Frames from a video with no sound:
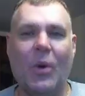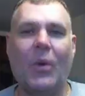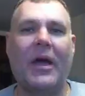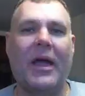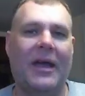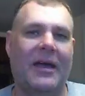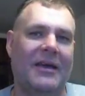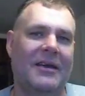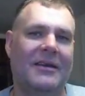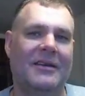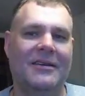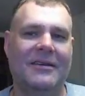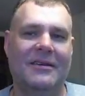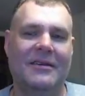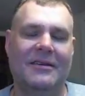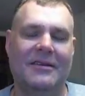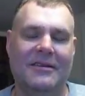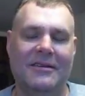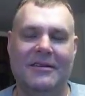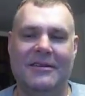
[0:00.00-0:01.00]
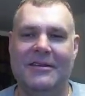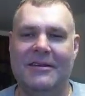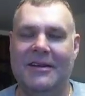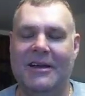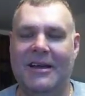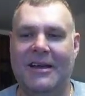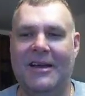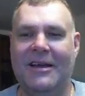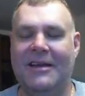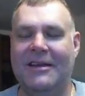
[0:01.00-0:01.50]
okay.
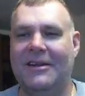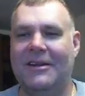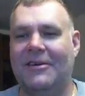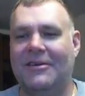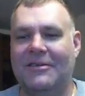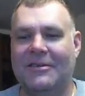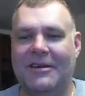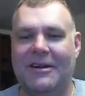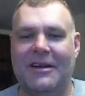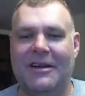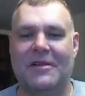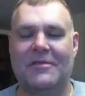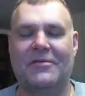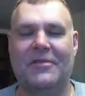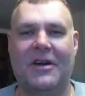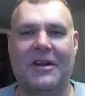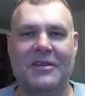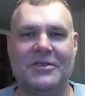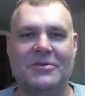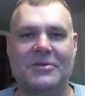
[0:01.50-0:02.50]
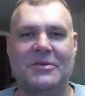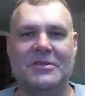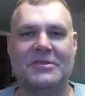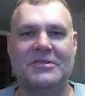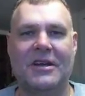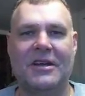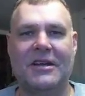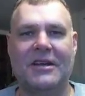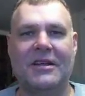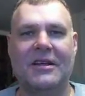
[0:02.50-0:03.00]
You know, I didn't find it too
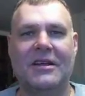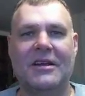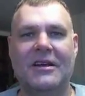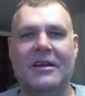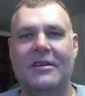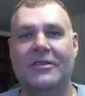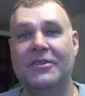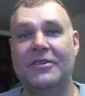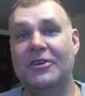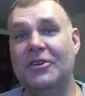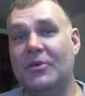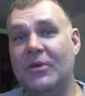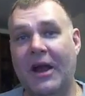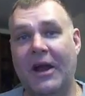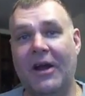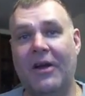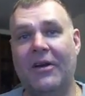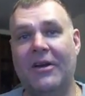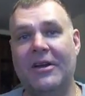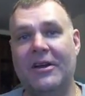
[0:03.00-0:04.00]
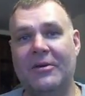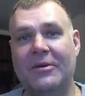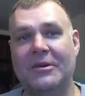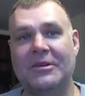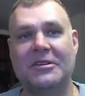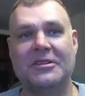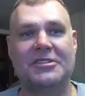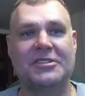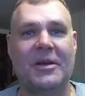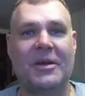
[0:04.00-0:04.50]
exciting. The new area with
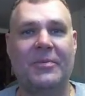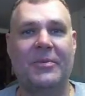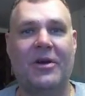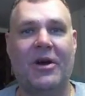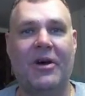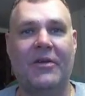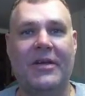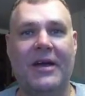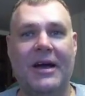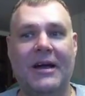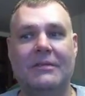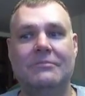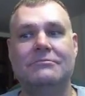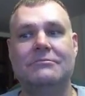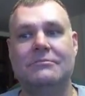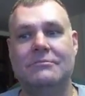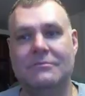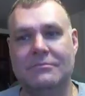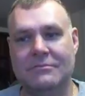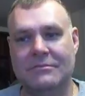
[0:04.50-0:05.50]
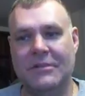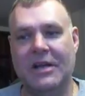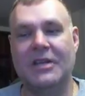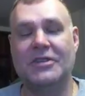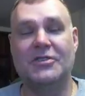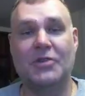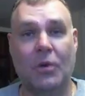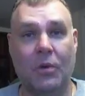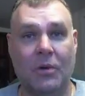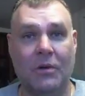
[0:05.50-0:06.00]
the ship and all that,
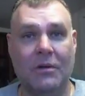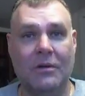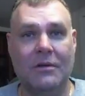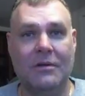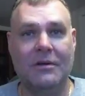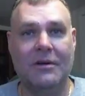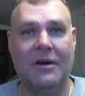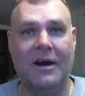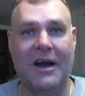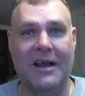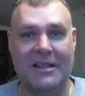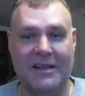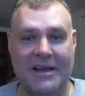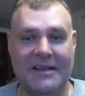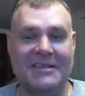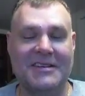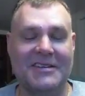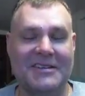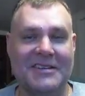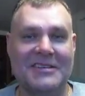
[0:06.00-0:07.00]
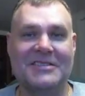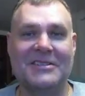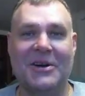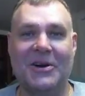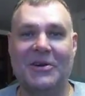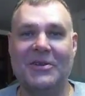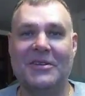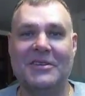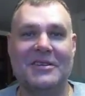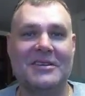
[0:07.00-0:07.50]
it's cool. I like the
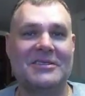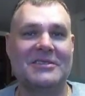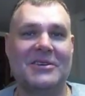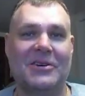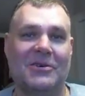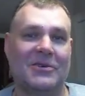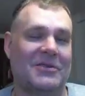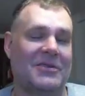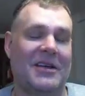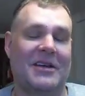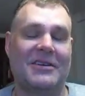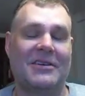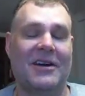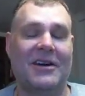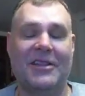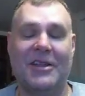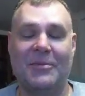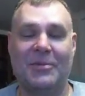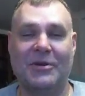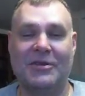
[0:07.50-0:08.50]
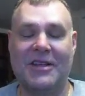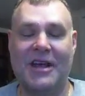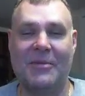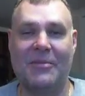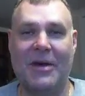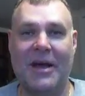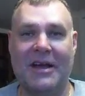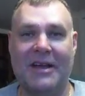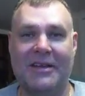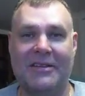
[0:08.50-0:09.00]
disco. The disco, thank God they put that
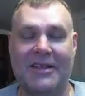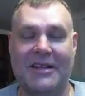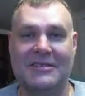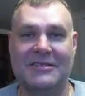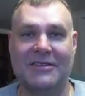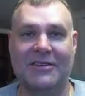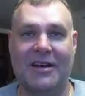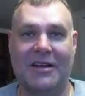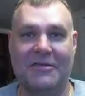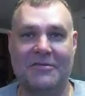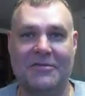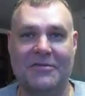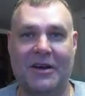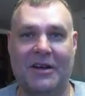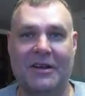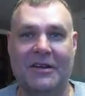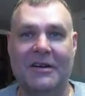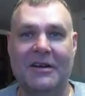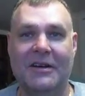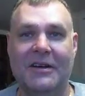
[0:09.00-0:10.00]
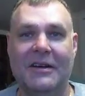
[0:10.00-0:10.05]
back in. That's a lot of fun.